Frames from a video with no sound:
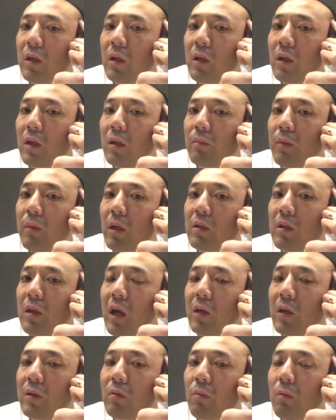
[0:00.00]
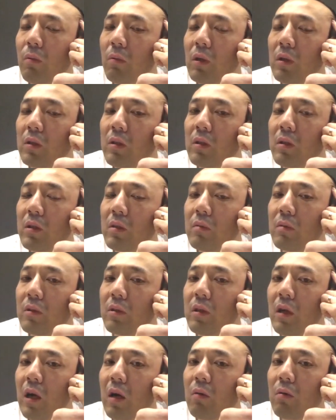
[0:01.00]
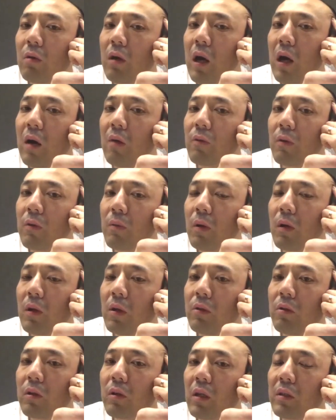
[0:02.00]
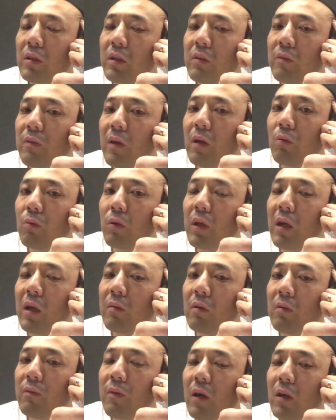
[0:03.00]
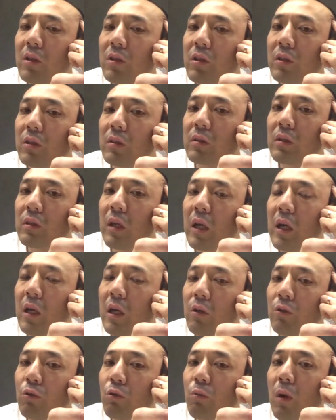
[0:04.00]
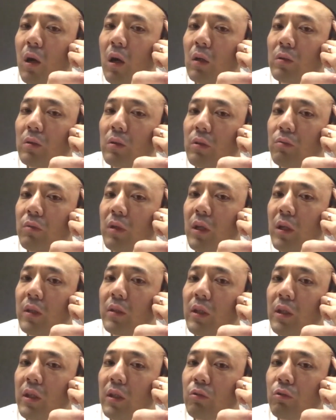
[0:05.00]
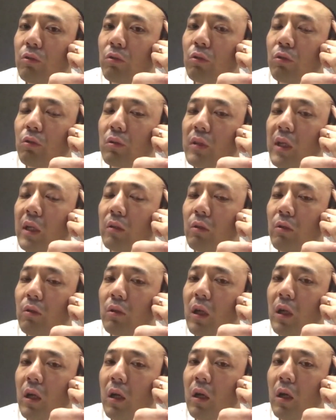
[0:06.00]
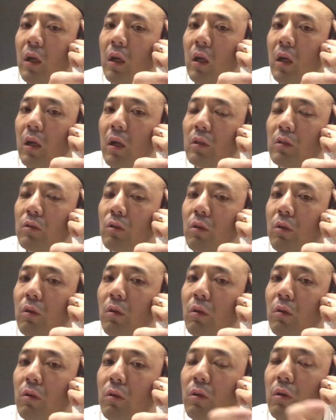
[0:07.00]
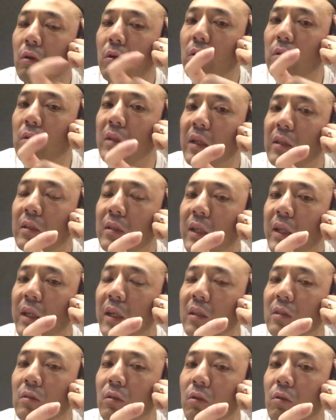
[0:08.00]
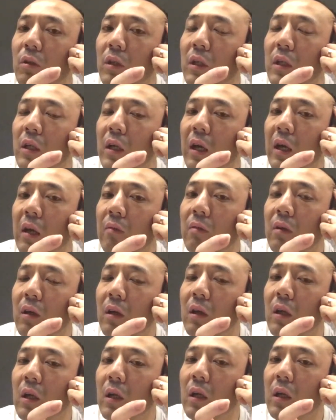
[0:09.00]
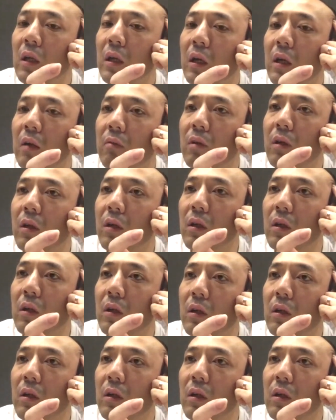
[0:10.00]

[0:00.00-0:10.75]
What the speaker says: But in our AlphaWallet, you can define whatever functions you want related to that token. So that tickets token have a